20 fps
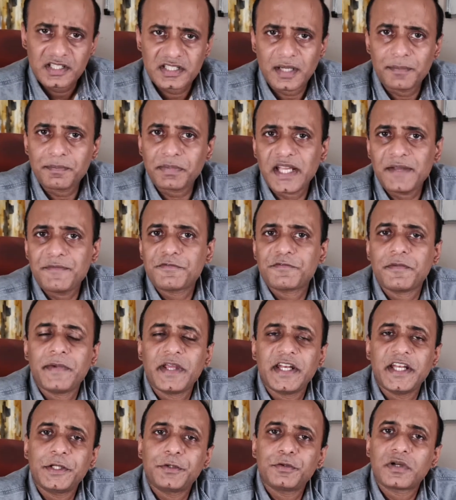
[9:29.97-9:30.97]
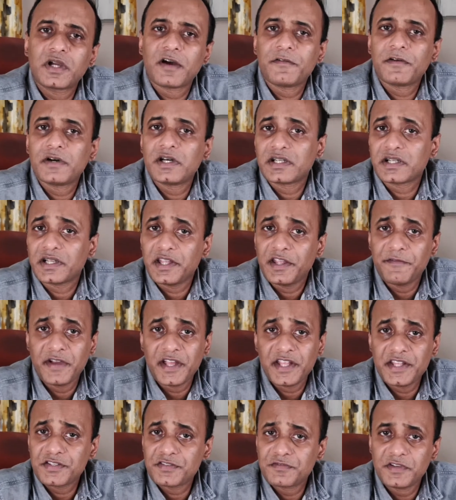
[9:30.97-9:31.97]
Sometimes we may need to cover
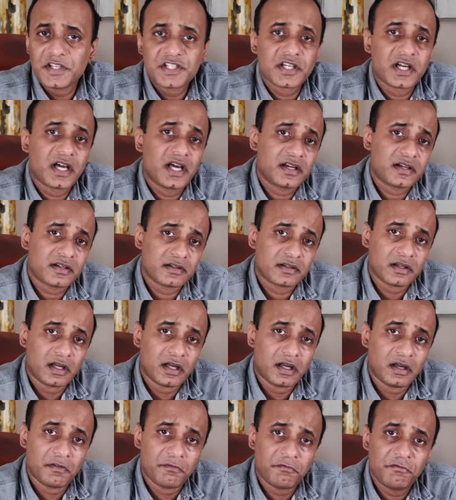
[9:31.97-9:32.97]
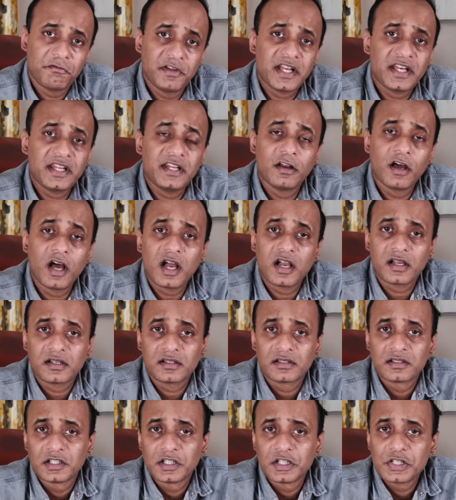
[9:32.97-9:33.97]
events which are very
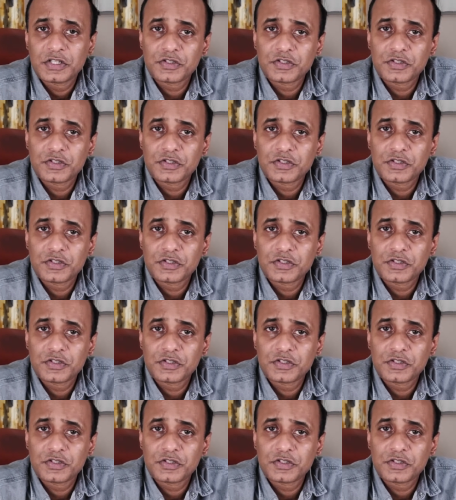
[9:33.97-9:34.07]
long,